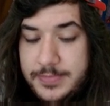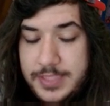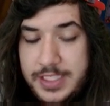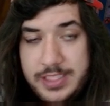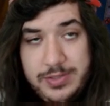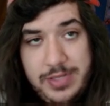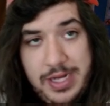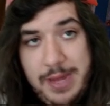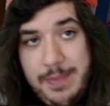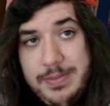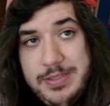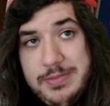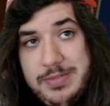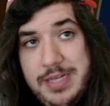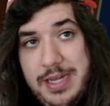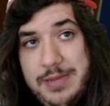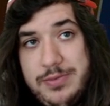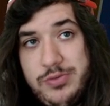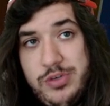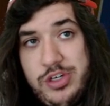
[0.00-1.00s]
So it happens
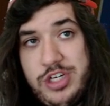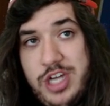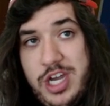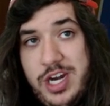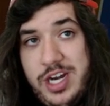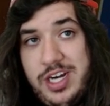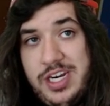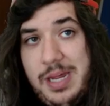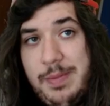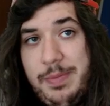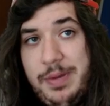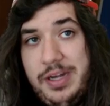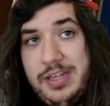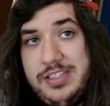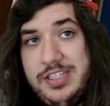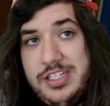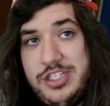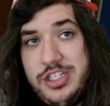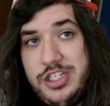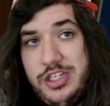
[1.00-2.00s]
sometimes when you're talking and not paying
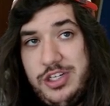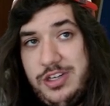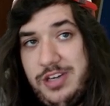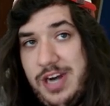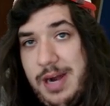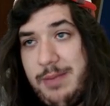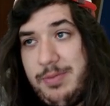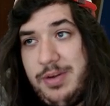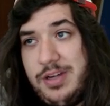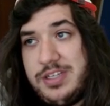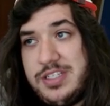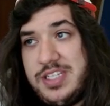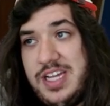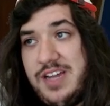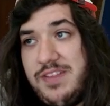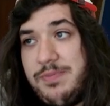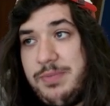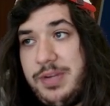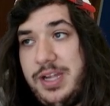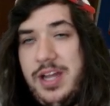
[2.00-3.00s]
attention. You grab wrong
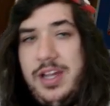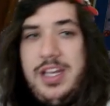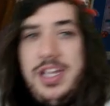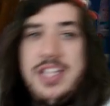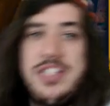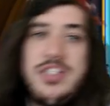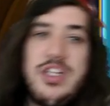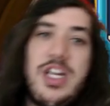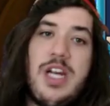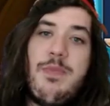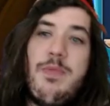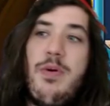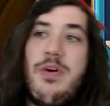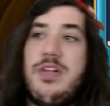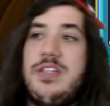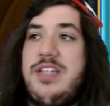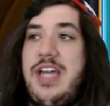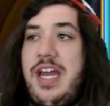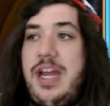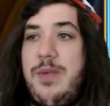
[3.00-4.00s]
stuff. But let's look at our
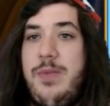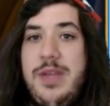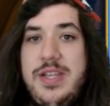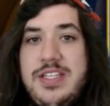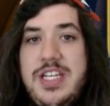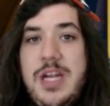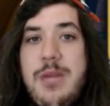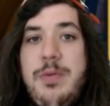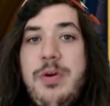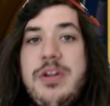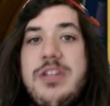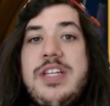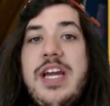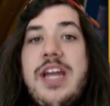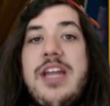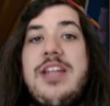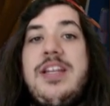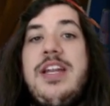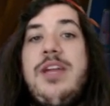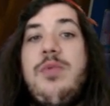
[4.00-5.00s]
opponent's deck. We can see our opponent's deck. Did he